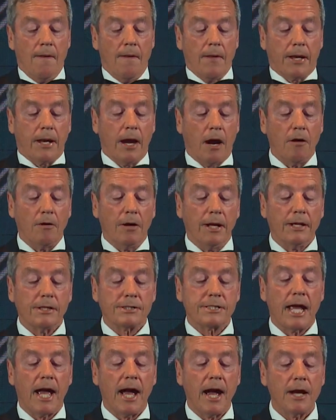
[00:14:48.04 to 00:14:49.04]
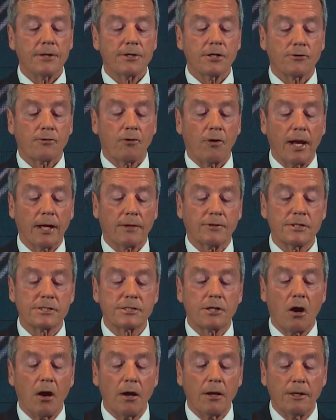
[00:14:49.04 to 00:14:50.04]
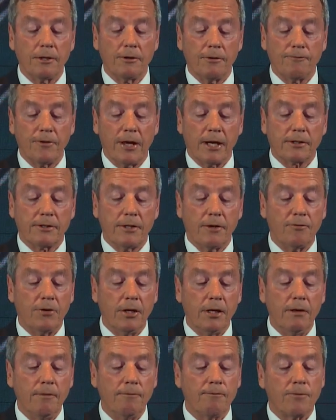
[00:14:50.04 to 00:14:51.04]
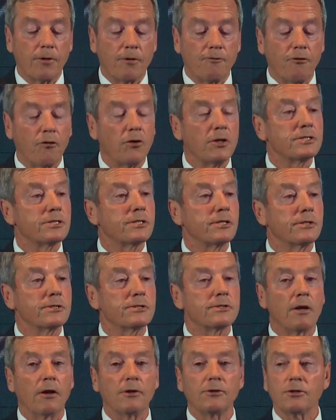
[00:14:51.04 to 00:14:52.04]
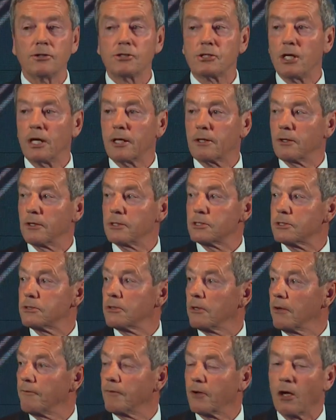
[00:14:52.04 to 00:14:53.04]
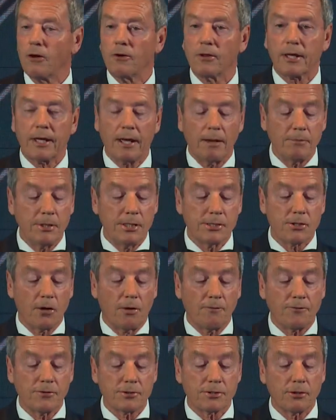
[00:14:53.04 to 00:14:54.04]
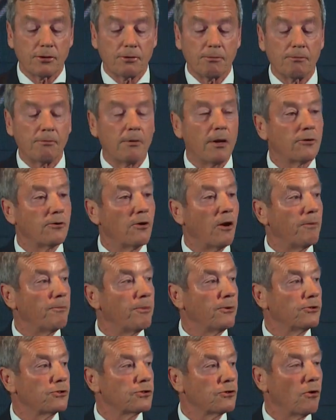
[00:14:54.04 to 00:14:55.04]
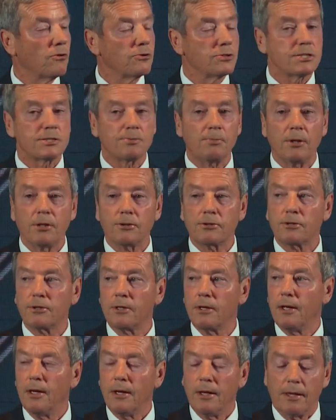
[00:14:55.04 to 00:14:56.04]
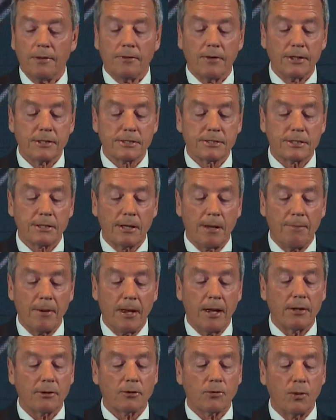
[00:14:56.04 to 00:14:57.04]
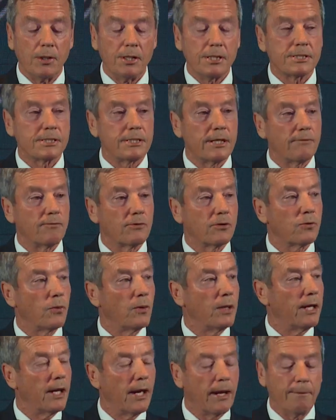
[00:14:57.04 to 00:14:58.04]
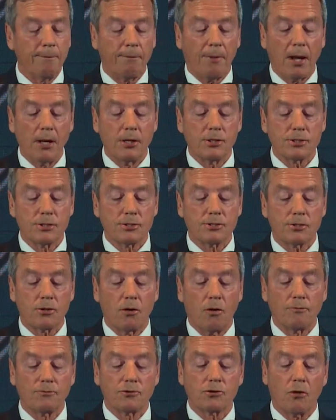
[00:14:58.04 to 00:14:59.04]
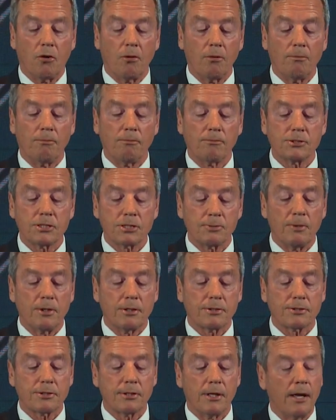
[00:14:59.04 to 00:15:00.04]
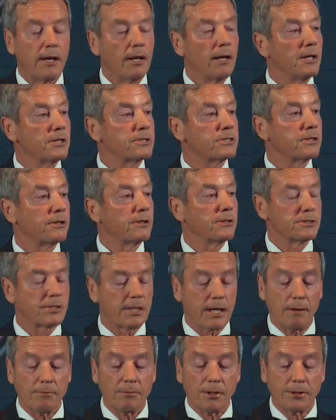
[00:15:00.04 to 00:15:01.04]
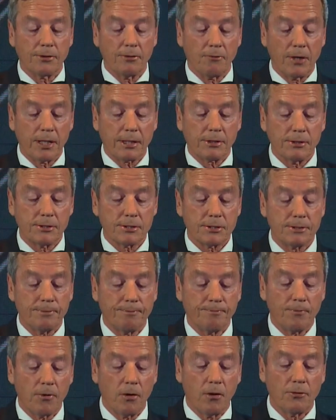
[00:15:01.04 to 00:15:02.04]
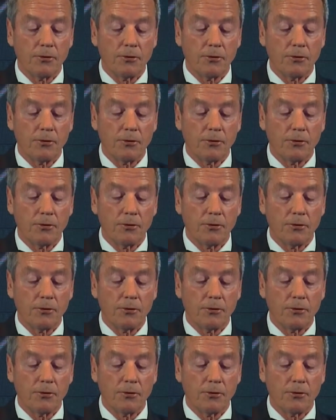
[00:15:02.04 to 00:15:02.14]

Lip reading: Currently, it's hard to track this kind of activity. For instance, and I did check this, if you go to the company's office and type in John Smith, there's about 27, 28 pages of John Smith listed as company directors on